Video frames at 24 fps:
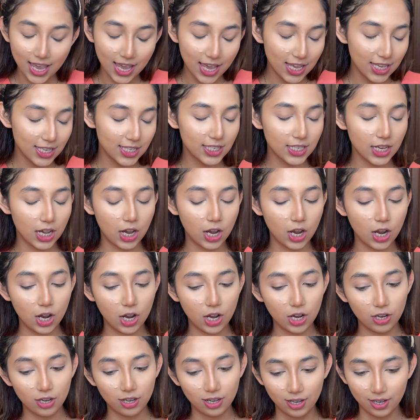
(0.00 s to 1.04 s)
So
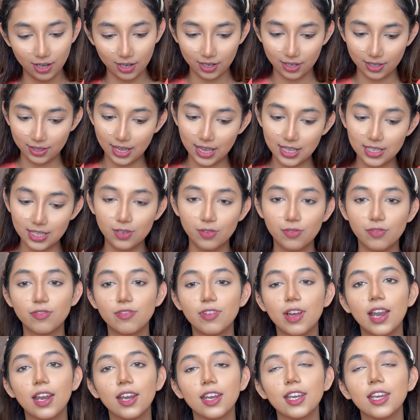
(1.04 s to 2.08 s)
that's a
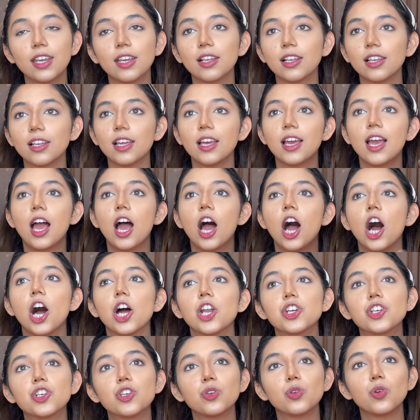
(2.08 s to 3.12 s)
very
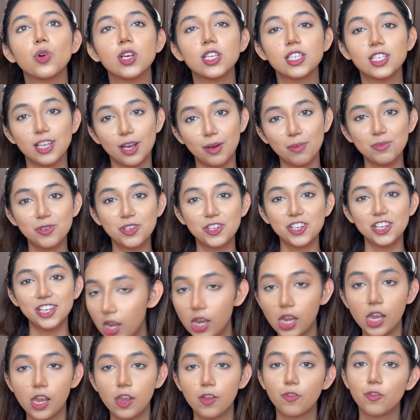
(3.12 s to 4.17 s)
untrue assumption.
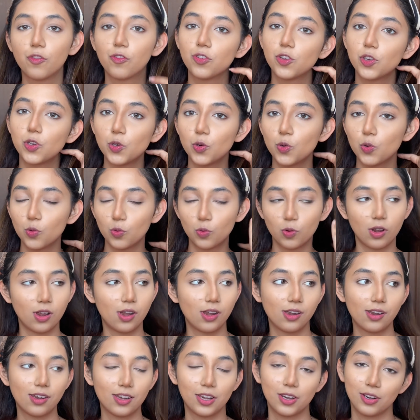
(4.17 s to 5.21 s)
If you
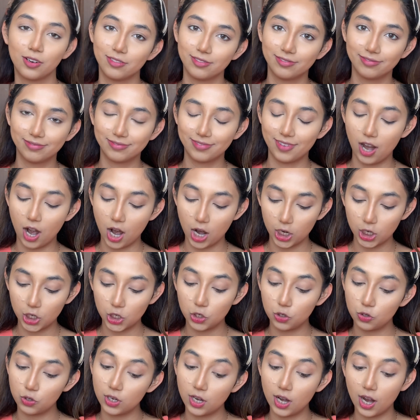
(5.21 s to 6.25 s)
know, are a
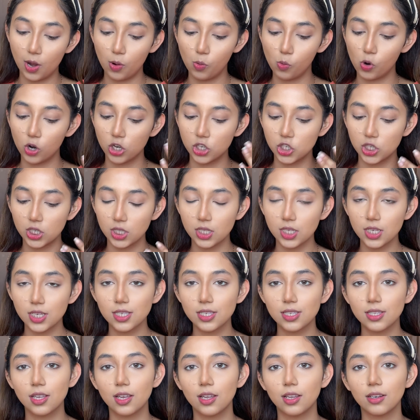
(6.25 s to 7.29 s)
cute guy watching this,
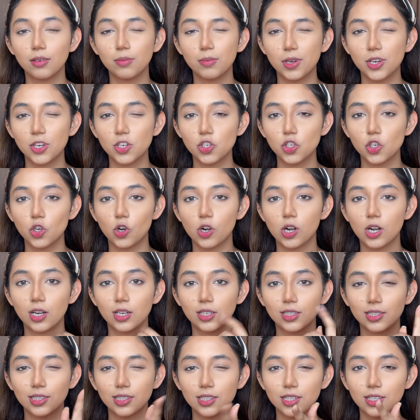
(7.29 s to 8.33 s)
then make sure.
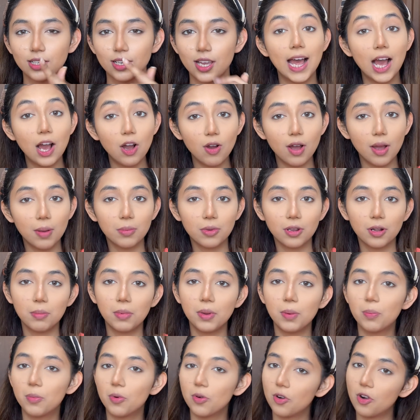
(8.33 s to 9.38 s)
Now I'm gonna be
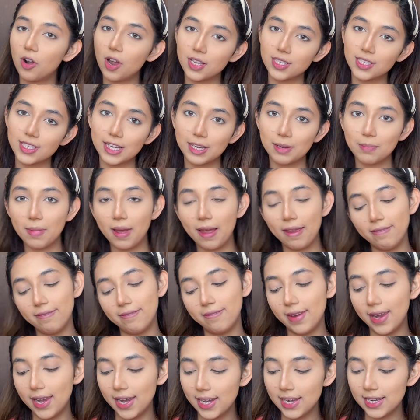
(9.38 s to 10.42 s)
bronzing my
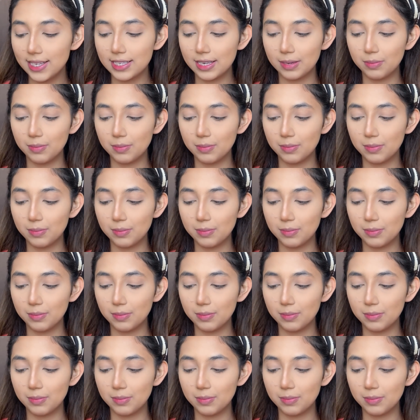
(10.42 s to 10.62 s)
face.